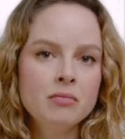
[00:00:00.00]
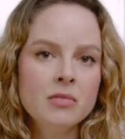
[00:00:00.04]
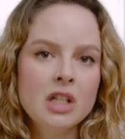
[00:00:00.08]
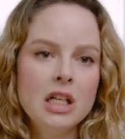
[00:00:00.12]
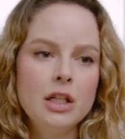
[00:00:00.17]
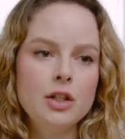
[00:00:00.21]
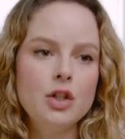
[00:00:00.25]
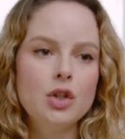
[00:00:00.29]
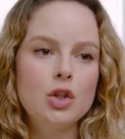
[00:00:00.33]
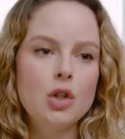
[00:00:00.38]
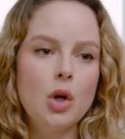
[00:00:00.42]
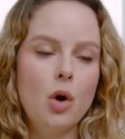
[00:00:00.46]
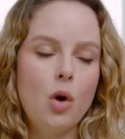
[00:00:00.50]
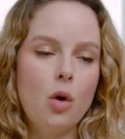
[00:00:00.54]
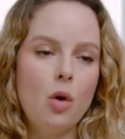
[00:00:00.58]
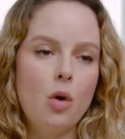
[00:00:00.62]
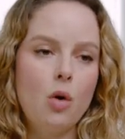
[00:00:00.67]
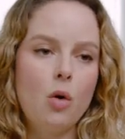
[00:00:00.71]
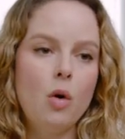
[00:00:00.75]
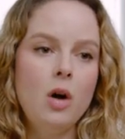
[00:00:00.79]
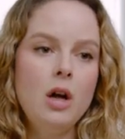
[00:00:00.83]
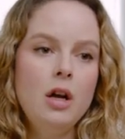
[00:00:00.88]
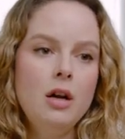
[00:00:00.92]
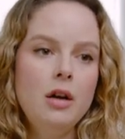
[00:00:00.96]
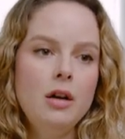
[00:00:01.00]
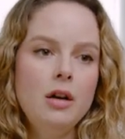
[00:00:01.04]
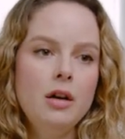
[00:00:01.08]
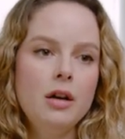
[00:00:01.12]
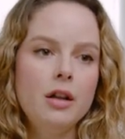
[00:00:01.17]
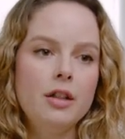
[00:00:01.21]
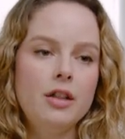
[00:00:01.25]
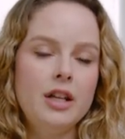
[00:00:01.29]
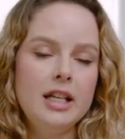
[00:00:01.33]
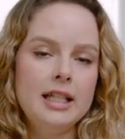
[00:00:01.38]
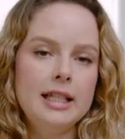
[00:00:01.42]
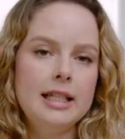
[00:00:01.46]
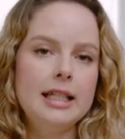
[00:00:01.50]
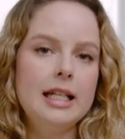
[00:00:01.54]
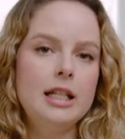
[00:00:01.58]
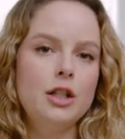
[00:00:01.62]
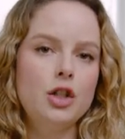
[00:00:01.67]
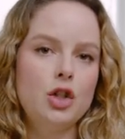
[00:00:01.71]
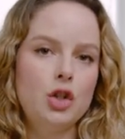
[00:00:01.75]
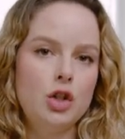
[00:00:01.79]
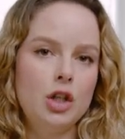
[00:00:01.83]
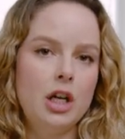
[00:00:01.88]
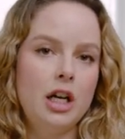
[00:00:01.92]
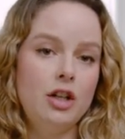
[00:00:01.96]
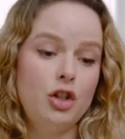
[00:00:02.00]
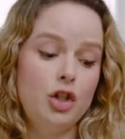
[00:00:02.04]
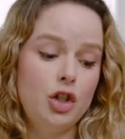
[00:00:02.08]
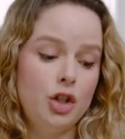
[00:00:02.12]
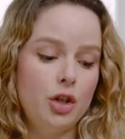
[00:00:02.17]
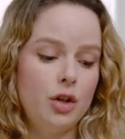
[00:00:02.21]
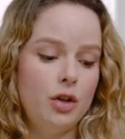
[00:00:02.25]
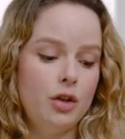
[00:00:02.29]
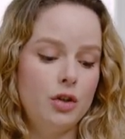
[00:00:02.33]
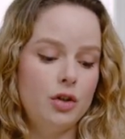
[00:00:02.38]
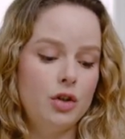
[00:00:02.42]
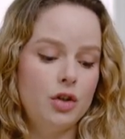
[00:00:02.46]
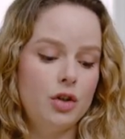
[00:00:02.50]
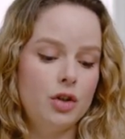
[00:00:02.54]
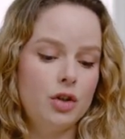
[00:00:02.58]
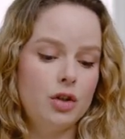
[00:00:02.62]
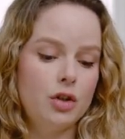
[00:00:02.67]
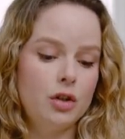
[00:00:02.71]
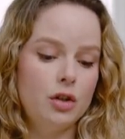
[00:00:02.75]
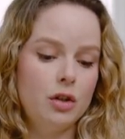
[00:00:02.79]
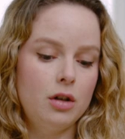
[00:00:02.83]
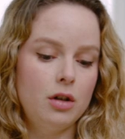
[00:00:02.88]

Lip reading: So this ensures